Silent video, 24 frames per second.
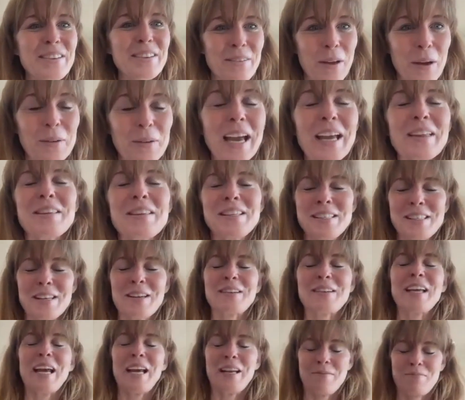Okay, this is
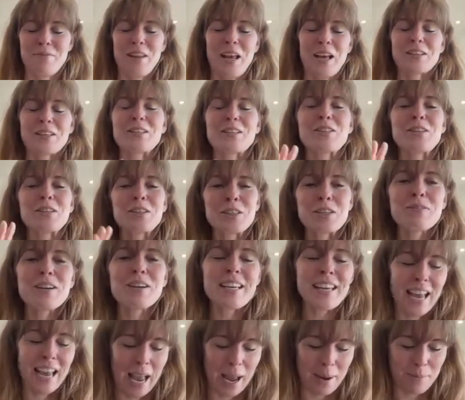okay. Yeah, so just to
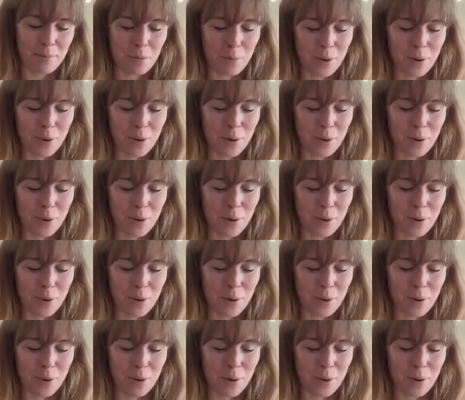recap,